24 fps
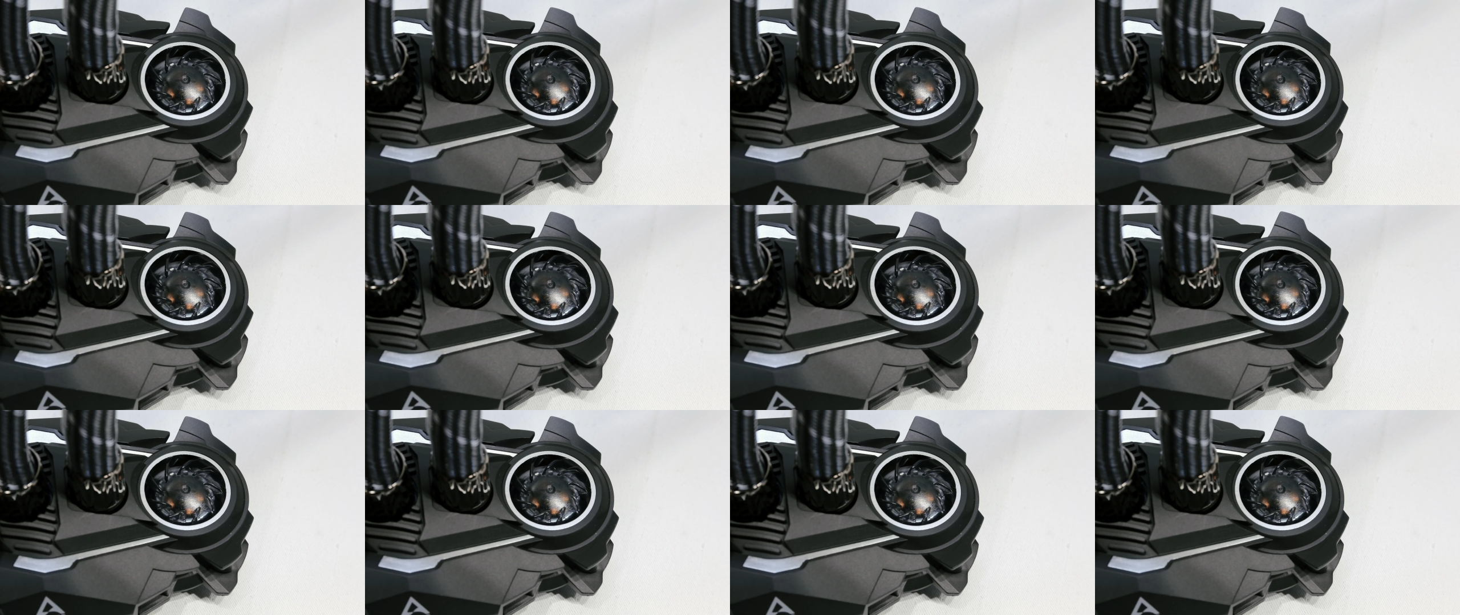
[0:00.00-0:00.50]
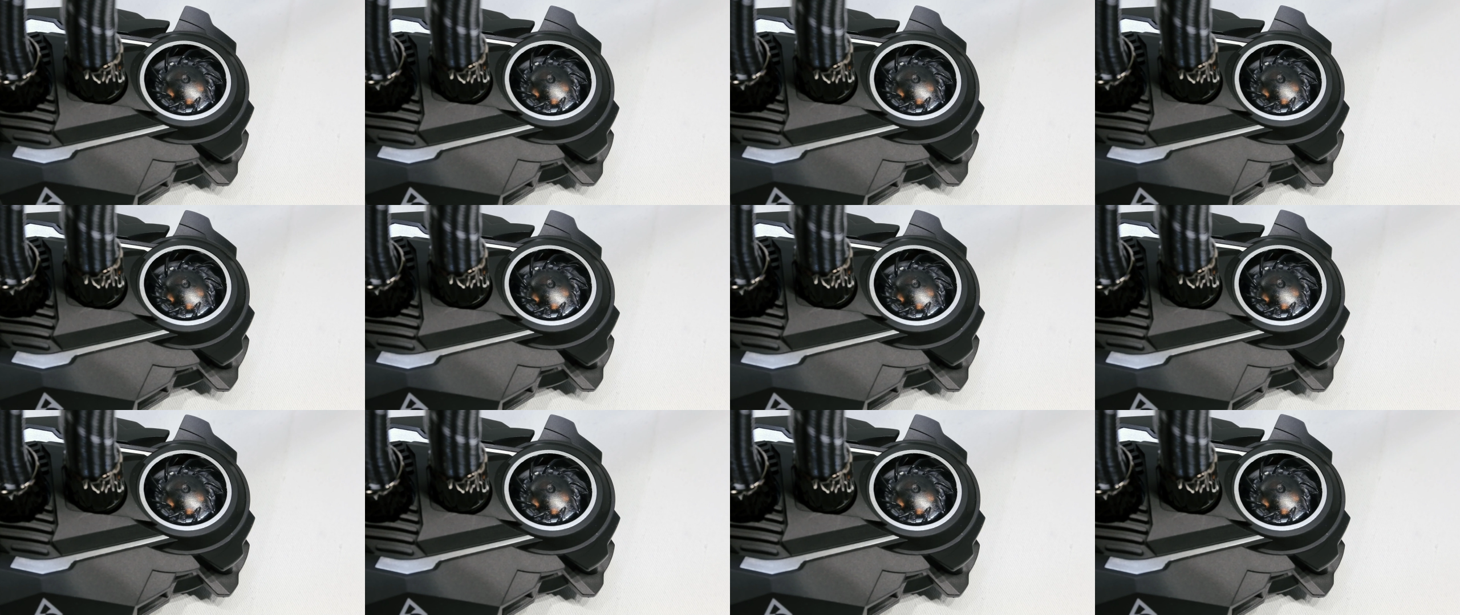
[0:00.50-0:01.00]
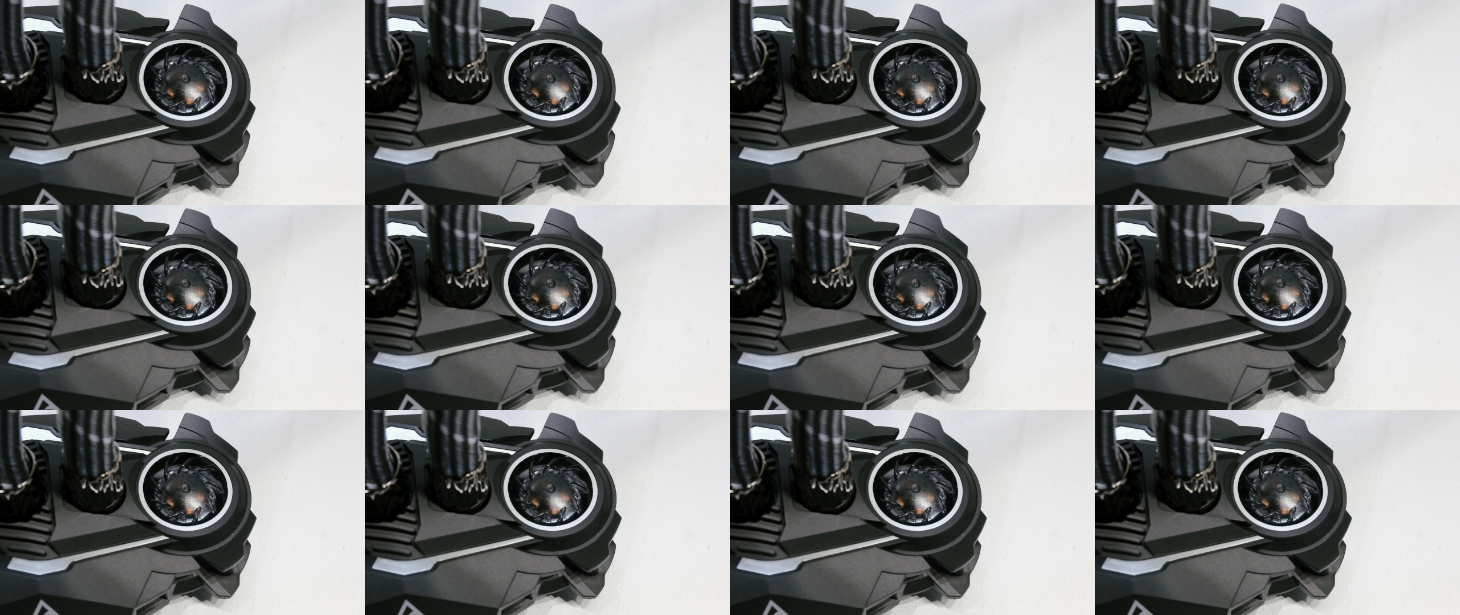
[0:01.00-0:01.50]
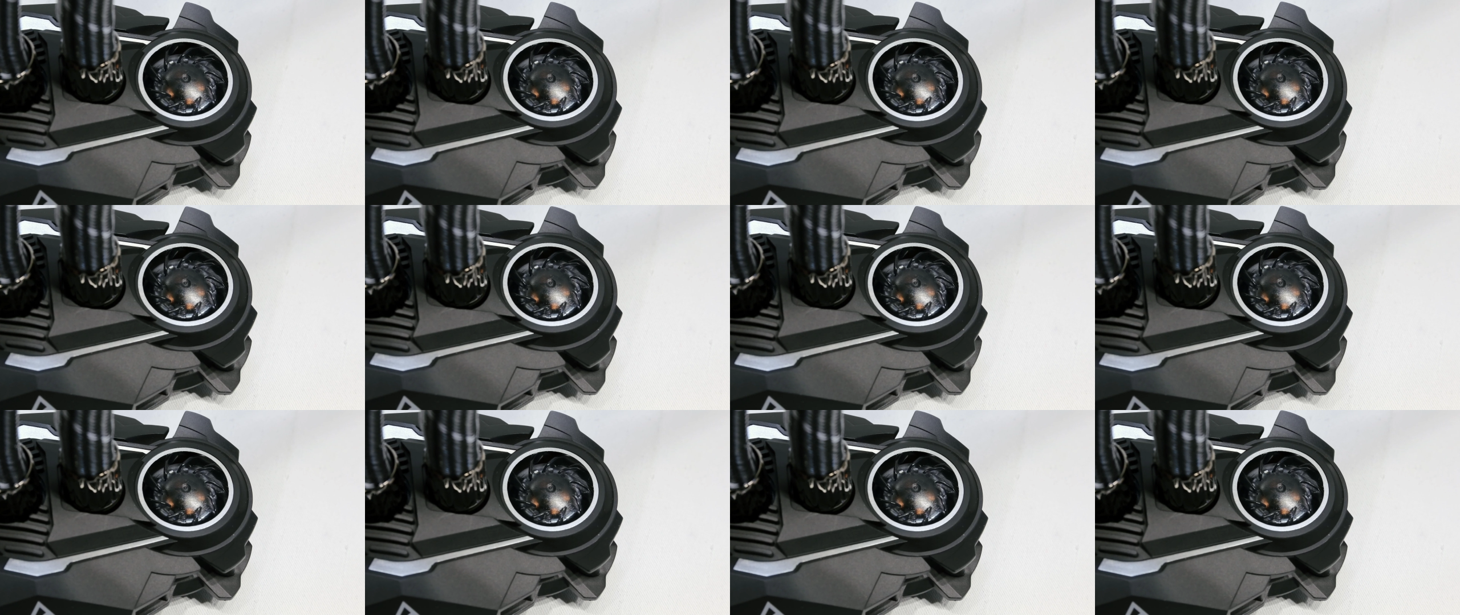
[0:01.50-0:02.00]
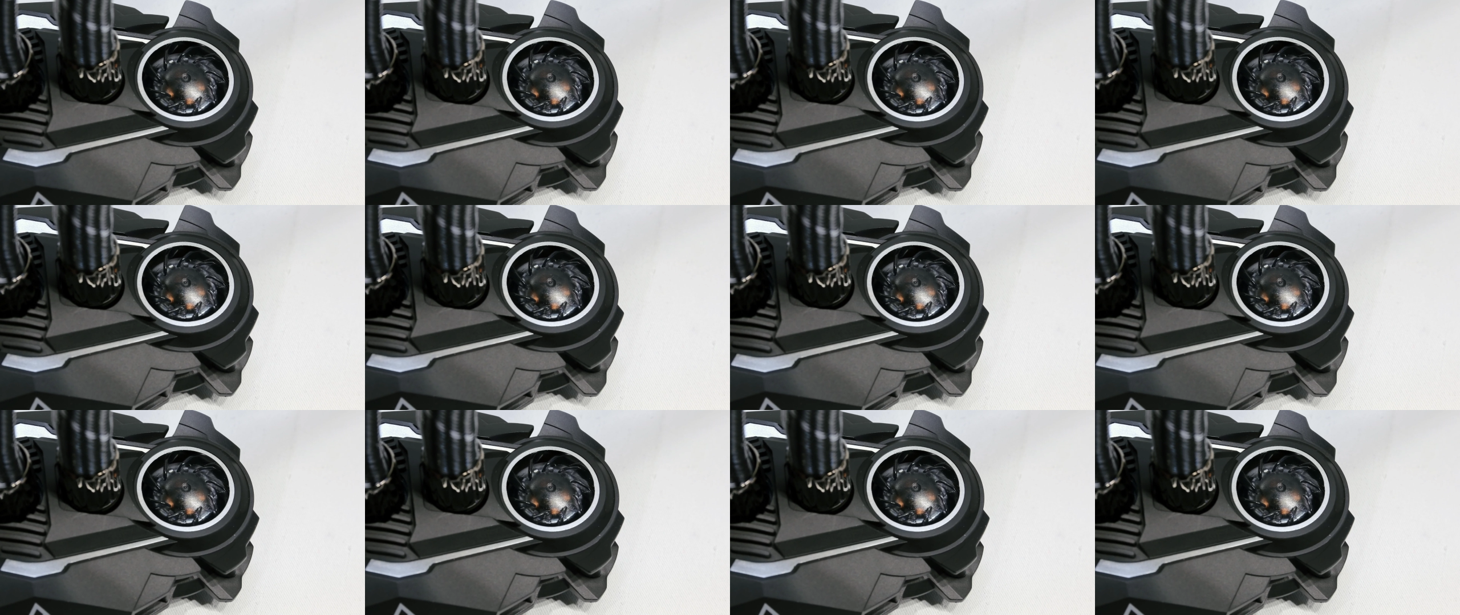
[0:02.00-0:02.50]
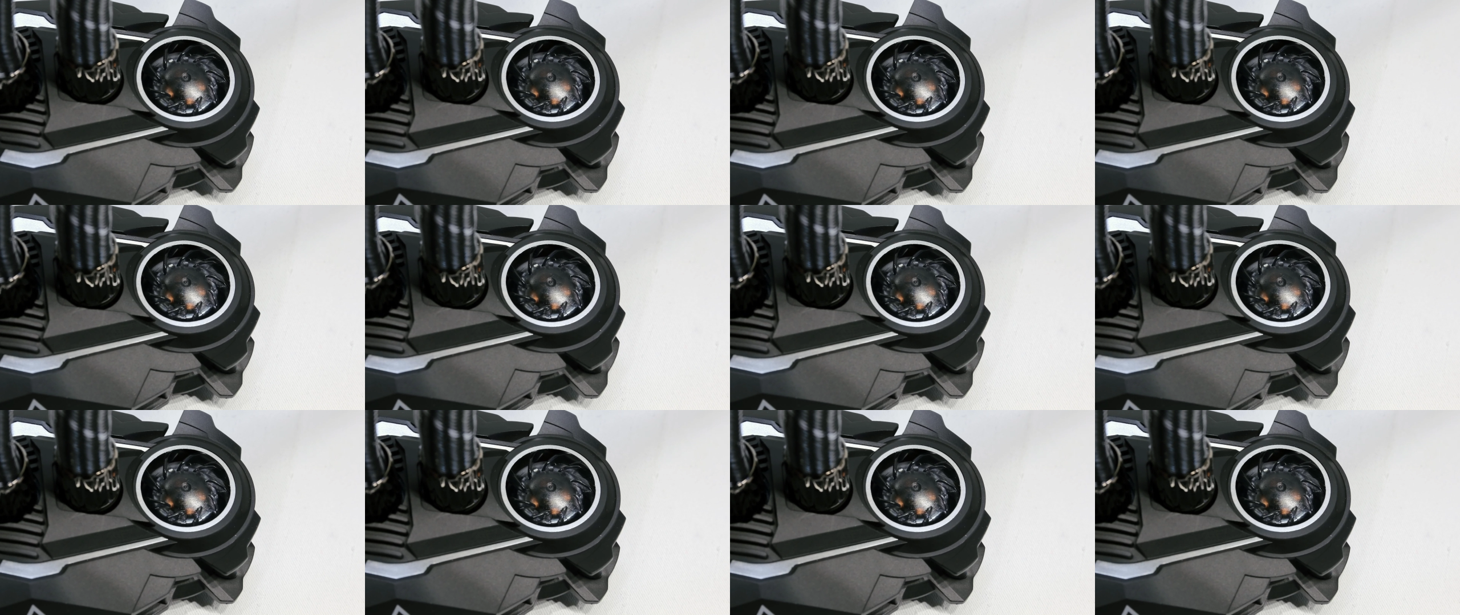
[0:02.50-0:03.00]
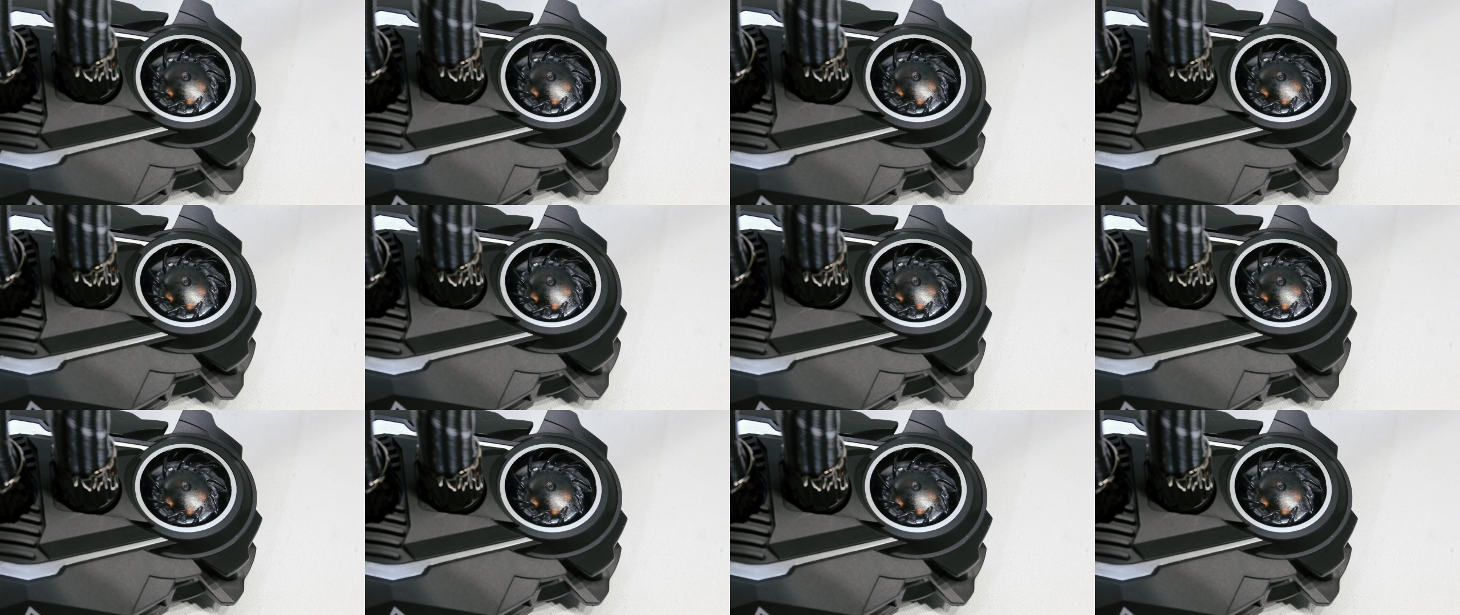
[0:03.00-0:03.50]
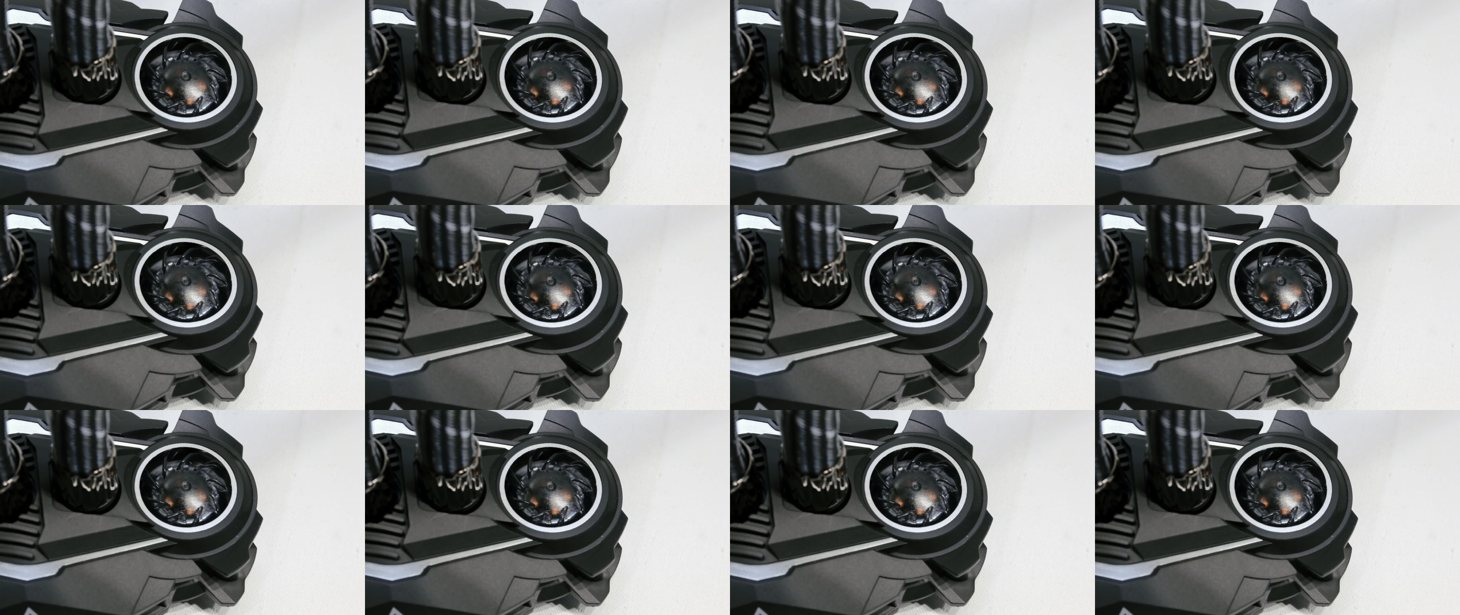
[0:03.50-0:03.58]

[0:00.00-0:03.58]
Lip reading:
[unreadable: no face in view]